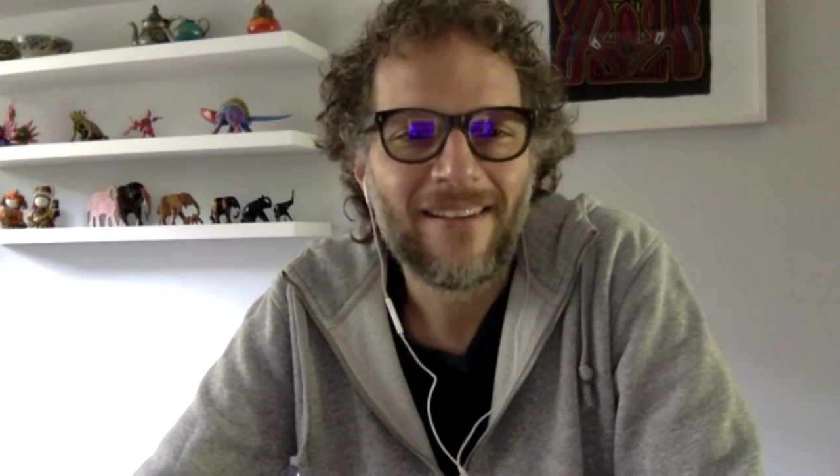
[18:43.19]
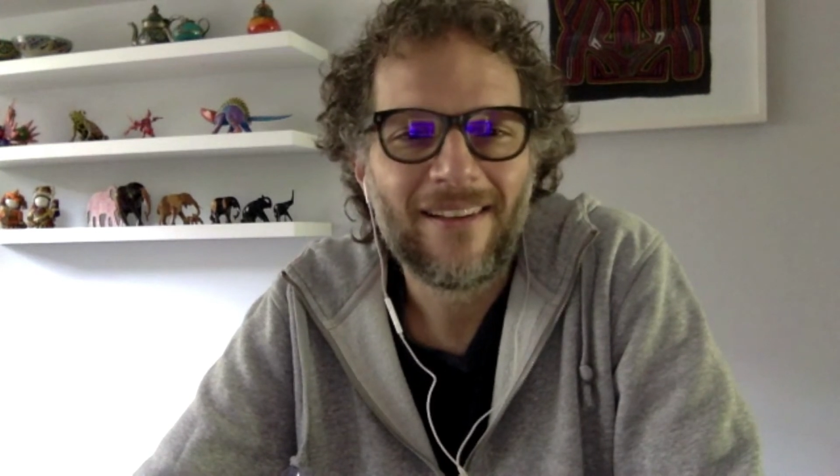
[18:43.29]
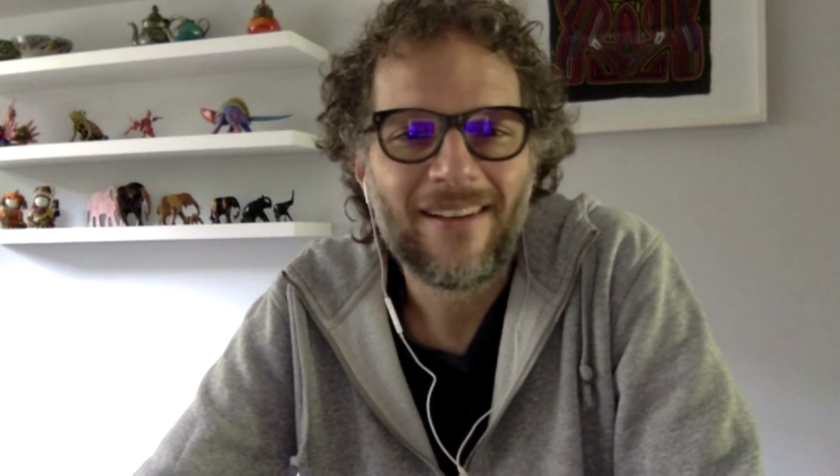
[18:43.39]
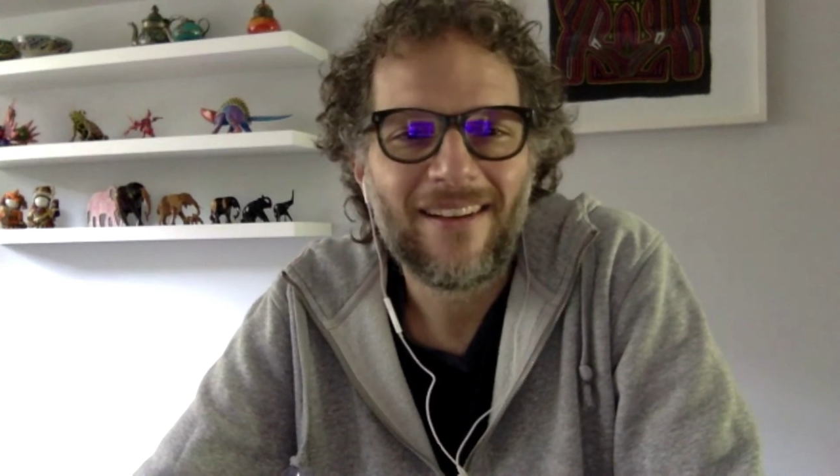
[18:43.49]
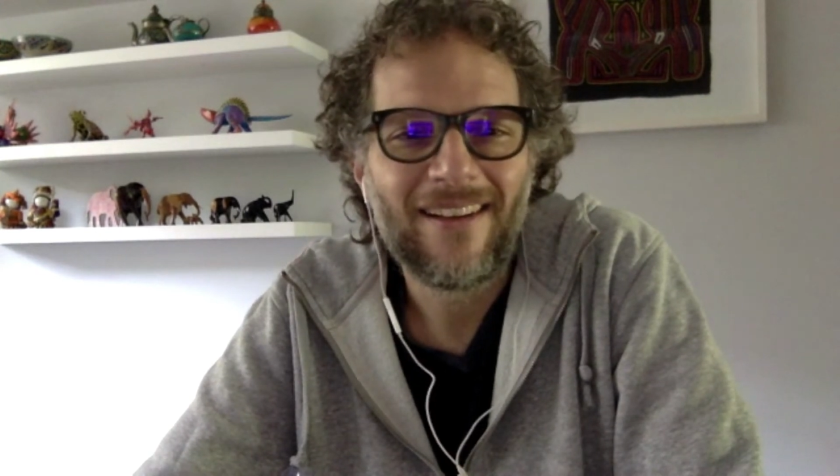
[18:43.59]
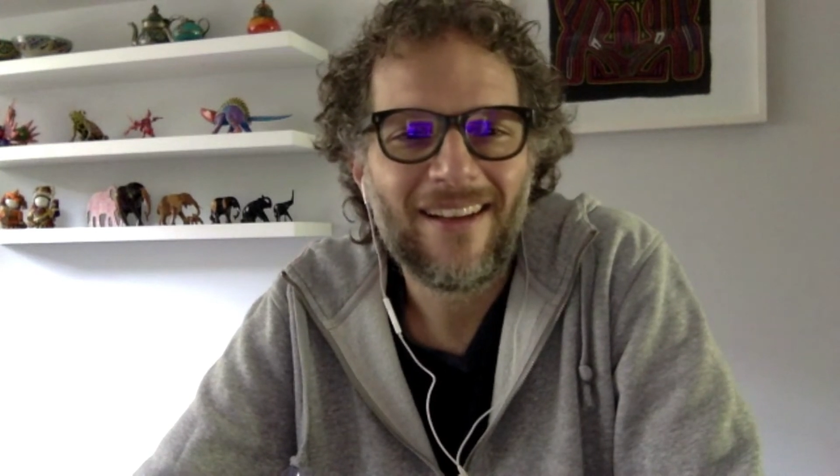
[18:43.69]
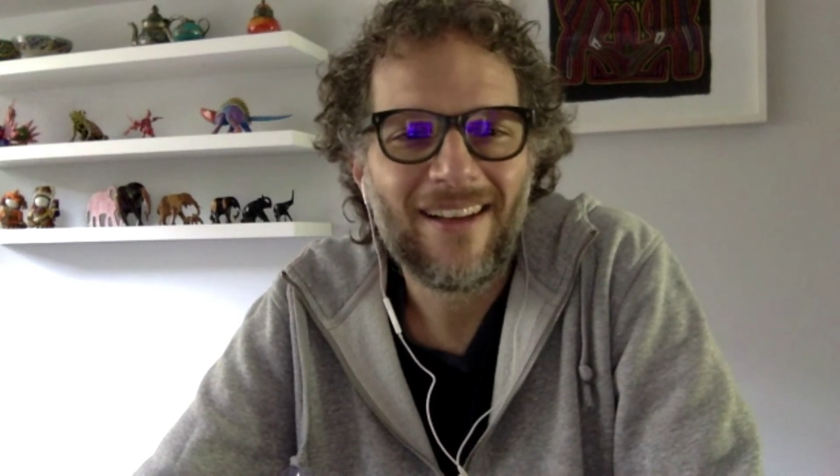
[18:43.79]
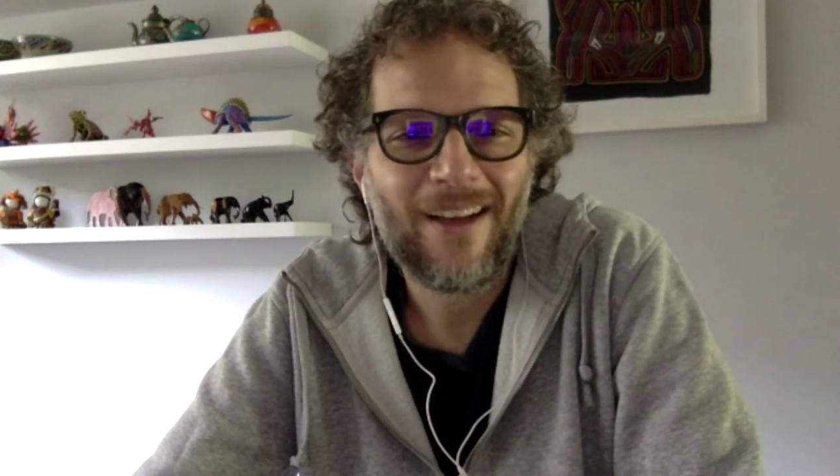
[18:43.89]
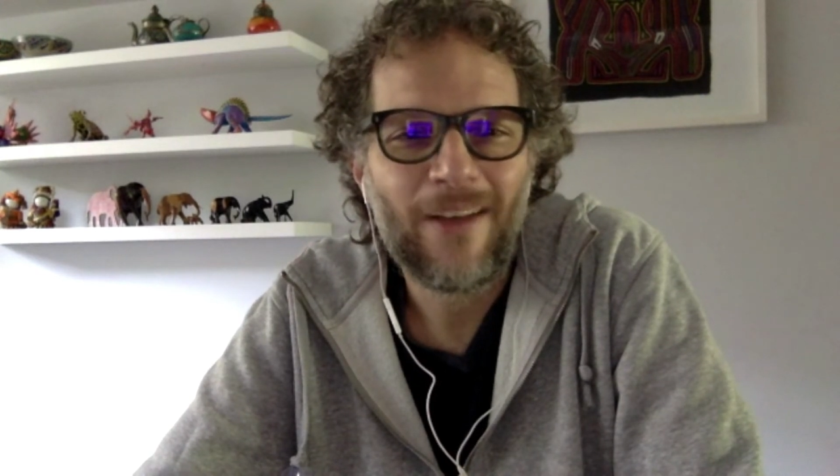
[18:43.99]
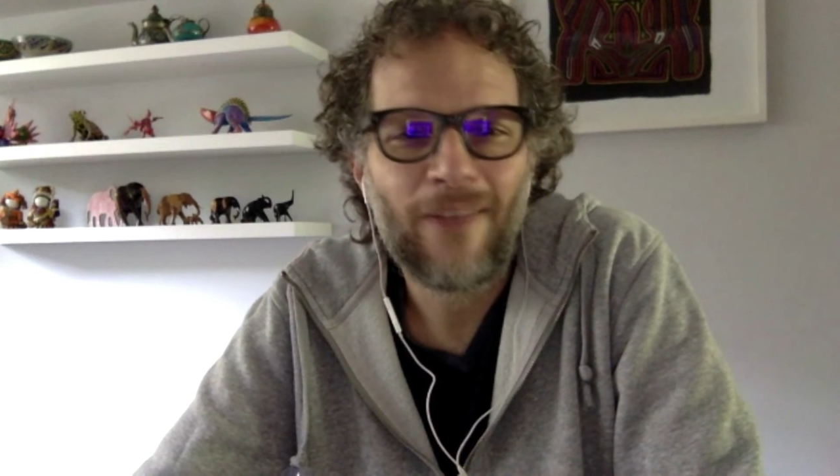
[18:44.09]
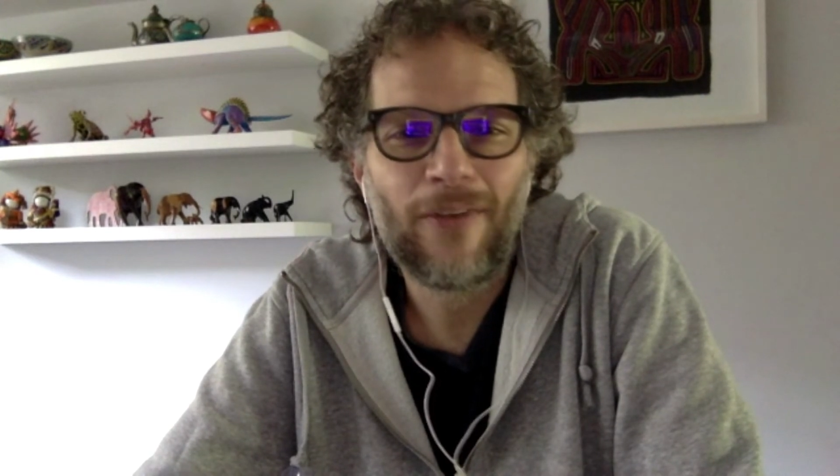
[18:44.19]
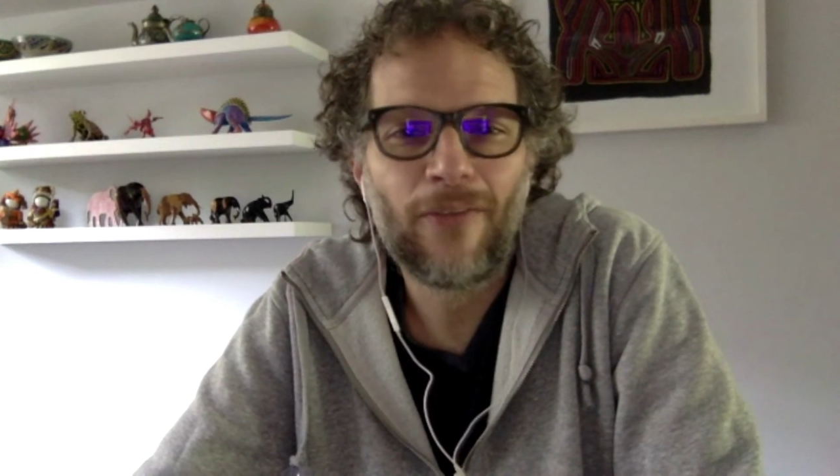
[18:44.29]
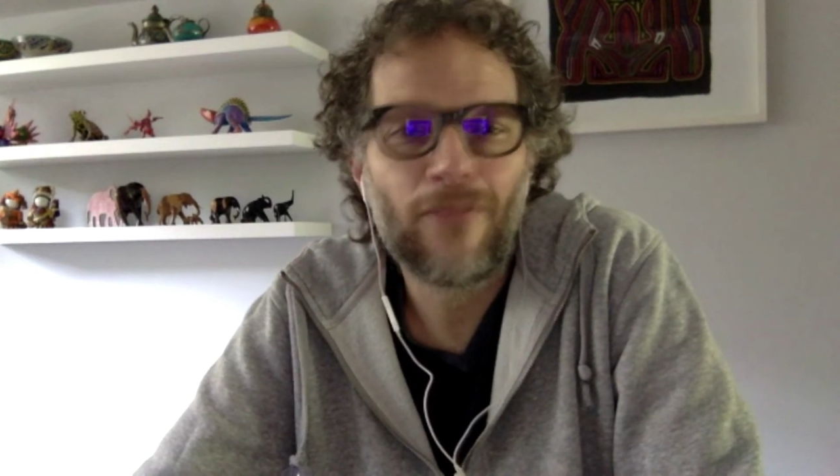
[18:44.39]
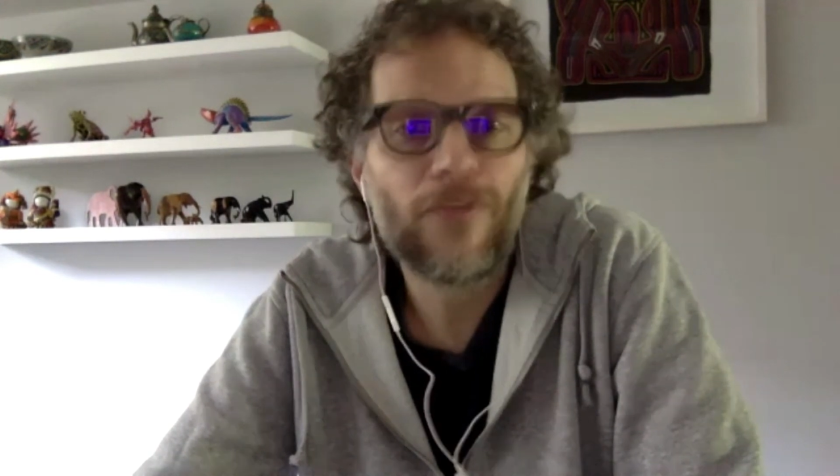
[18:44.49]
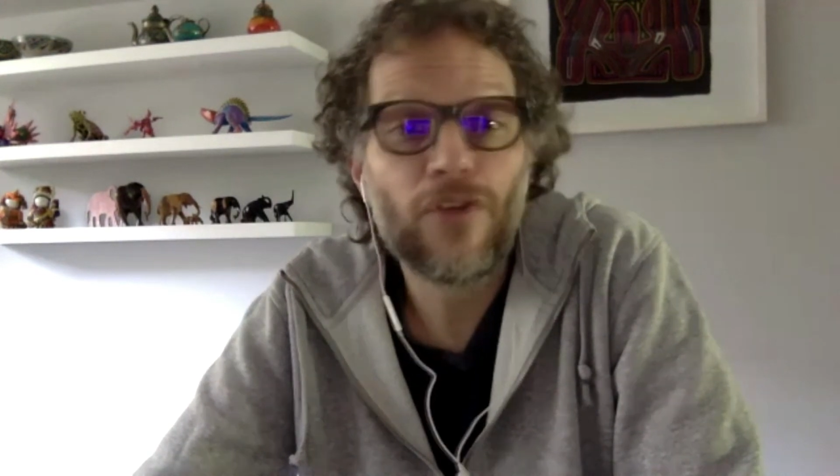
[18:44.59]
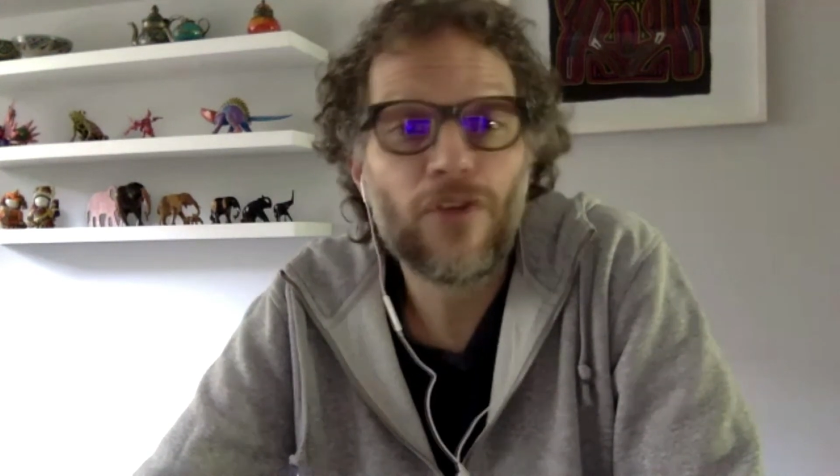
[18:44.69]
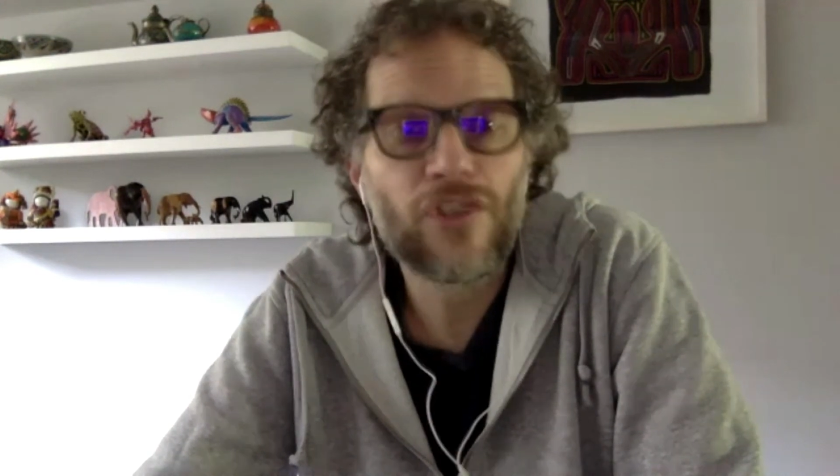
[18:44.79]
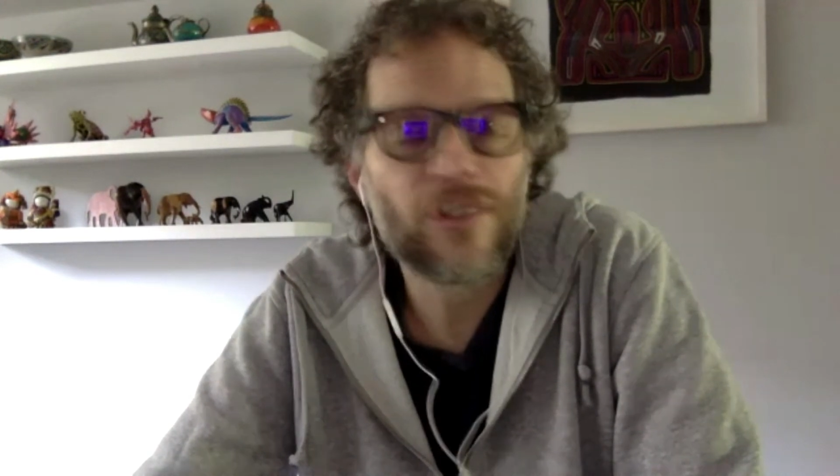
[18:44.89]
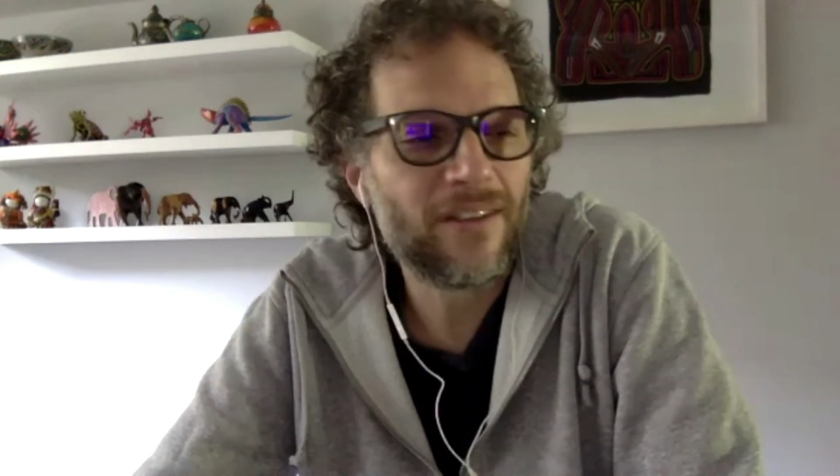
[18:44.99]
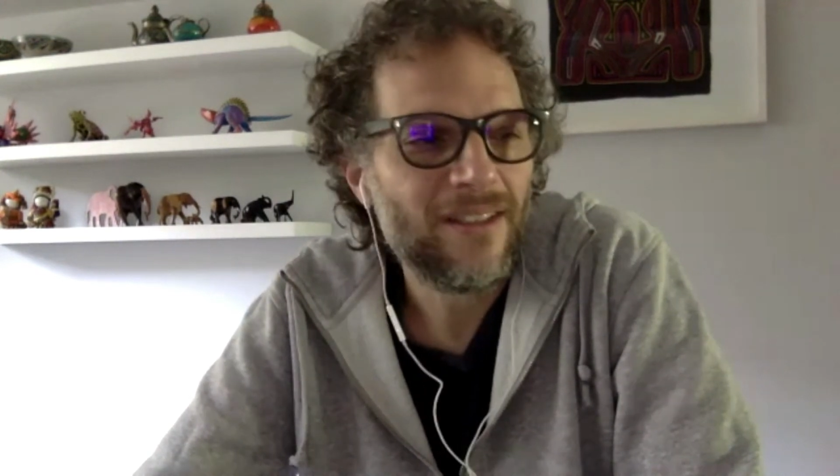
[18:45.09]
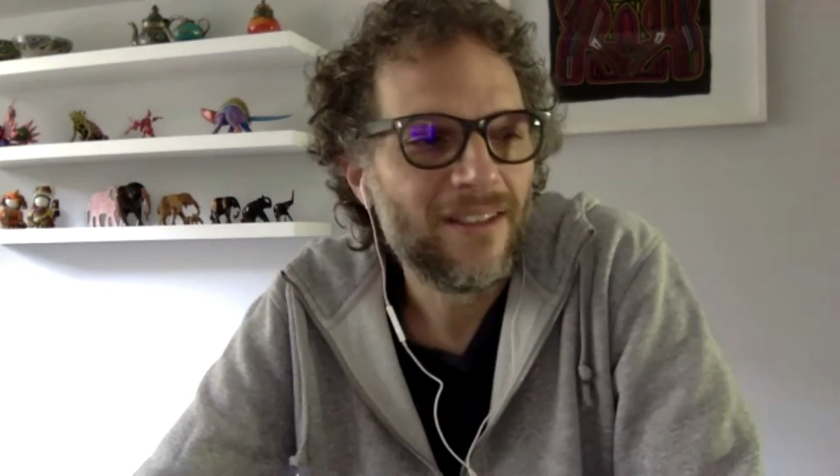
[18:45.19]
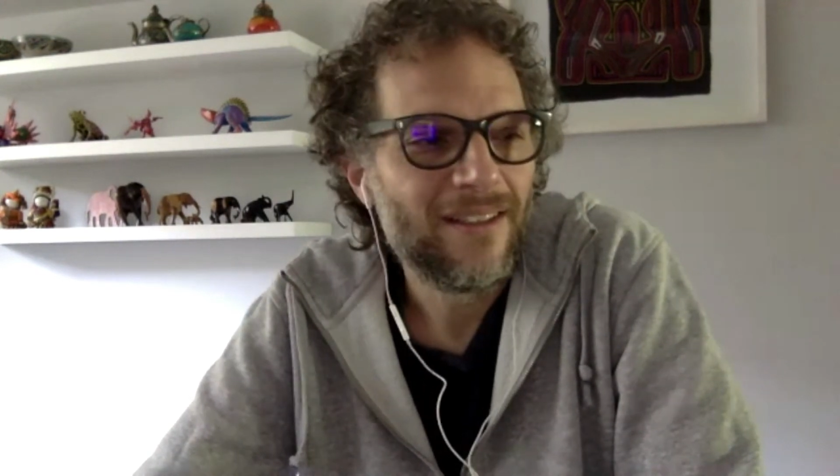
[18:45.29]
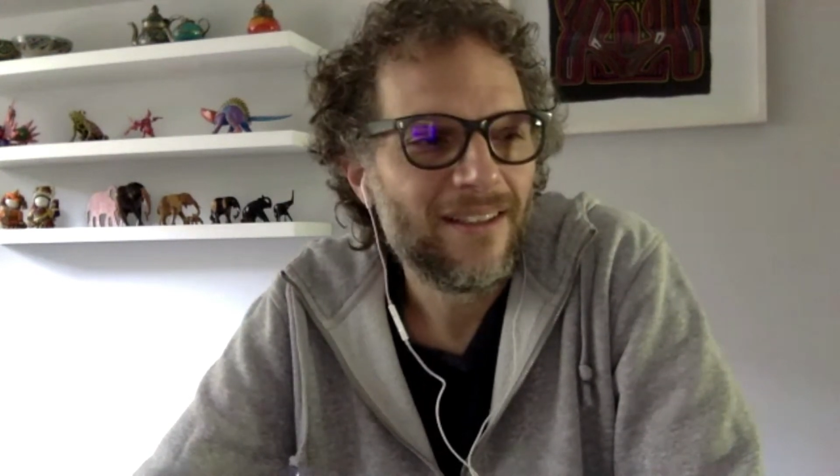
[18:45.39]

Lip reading: of a future